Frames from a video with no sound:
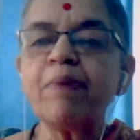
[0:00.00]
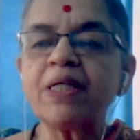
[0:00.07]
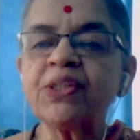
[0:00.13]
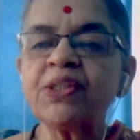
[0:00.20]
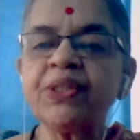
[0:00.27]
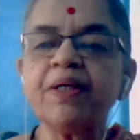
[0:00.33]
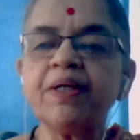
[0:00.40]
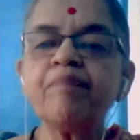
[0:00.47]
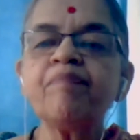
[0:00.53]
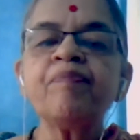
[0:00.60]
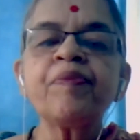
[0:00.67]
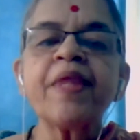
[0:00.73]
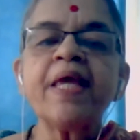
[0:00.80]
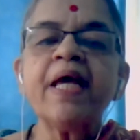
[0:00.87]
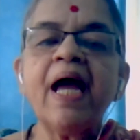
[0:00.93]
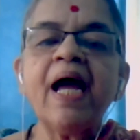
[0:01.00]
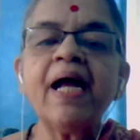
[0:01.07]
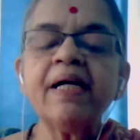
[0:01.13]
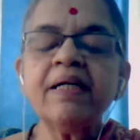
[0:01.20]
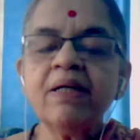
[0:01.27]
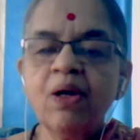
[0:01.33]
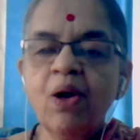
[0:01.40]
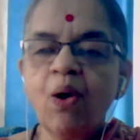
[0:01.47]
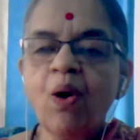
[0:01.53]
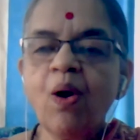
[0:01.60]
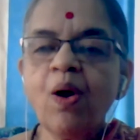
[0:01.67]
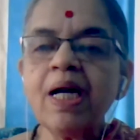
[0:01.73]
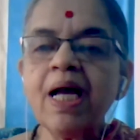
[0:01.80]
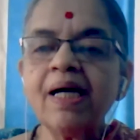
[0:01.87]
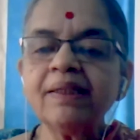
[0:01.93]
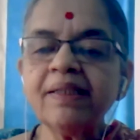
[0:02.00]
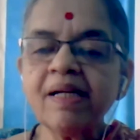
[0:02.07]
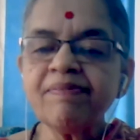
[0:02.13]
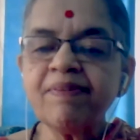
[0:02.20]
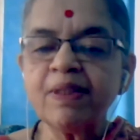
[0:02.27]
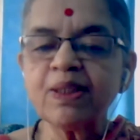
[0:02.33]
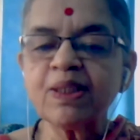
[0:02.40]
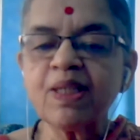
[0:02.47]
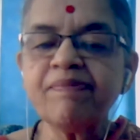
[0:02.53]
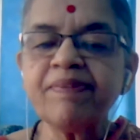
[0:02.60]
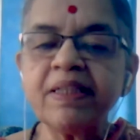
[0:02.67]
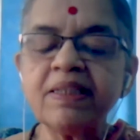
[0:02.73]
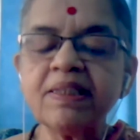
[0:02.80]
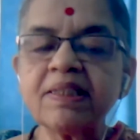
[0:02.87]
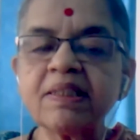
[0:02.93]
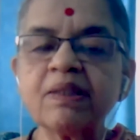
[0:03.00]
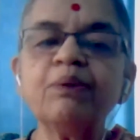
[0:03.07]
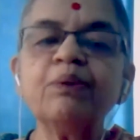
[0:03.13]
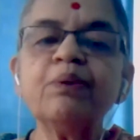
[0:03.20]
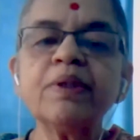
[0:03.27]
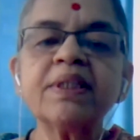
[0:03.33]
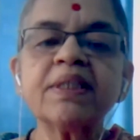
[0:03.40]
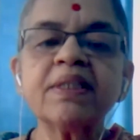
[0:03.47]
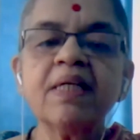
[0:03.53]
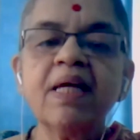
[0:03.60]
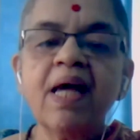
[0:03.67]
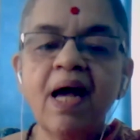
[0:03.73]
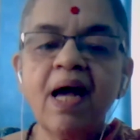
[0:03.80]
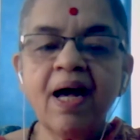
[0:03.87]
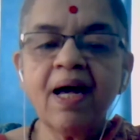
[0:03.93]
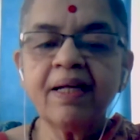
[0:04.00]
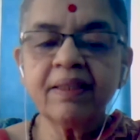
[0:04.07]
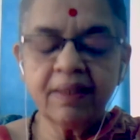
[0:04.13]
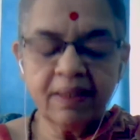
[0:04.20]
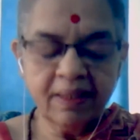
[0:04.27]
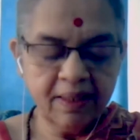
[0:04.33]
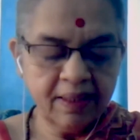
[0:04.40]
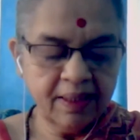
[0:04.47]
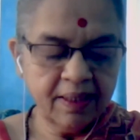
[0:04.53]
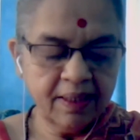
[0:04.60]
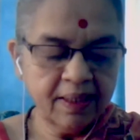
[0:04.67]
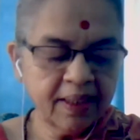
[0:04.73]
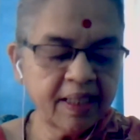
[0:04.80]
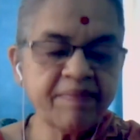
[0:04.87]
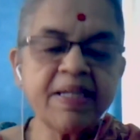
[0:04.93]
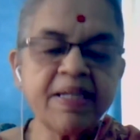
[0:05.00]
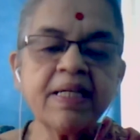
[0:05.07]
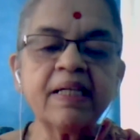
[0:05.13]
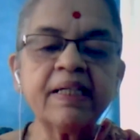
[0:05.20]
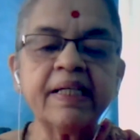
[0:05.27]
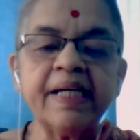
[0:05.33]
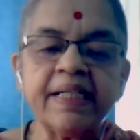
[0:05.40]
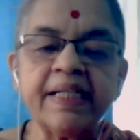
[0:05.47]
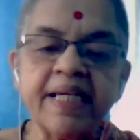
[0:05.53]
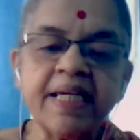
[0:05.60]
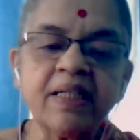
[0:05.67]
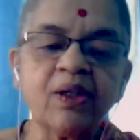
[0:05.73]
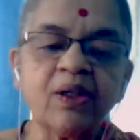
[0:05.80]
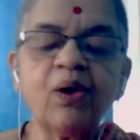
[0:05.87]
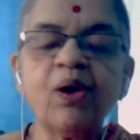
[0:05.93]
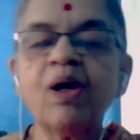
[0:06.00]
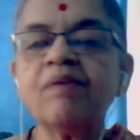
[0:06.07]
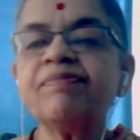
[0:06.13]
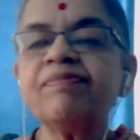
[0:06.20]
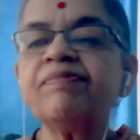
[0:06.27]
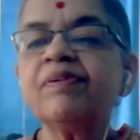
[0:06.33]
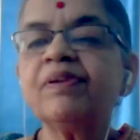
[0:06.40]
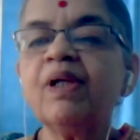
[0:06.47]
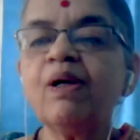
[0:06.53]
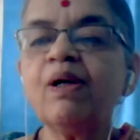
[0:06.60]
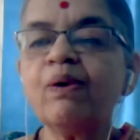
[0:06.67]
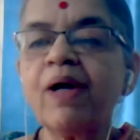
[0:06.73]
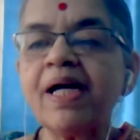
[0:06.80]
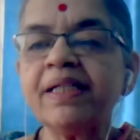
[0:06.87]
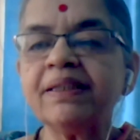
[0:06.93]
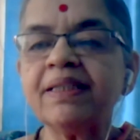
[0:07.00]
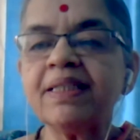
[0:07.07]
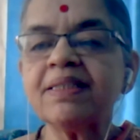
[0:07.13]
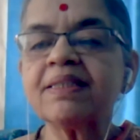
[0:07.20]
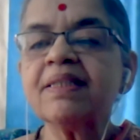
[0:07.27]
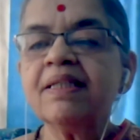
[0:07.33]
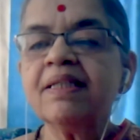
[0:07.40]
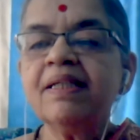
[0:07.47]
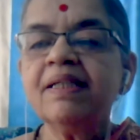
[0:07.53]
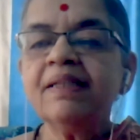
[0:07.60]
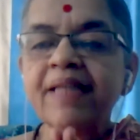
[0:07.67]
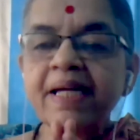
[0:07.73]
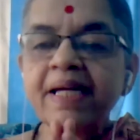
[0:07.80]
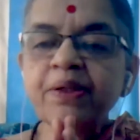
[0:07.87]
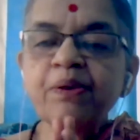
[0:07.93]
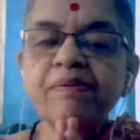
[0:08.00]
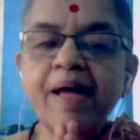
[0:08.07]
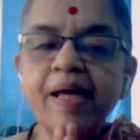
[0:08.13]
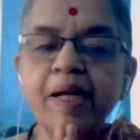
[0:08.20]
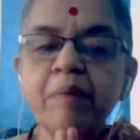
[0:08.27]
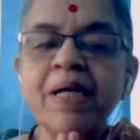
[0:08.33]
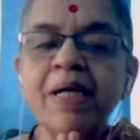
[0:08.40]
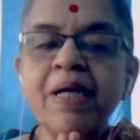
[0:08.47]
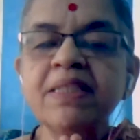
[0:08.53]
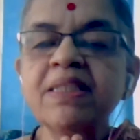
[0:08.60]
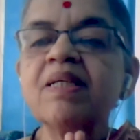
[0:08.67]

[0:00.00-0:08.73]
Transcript: paksha and all other philosophical schools are giving a critique of the lokayatas thank you very much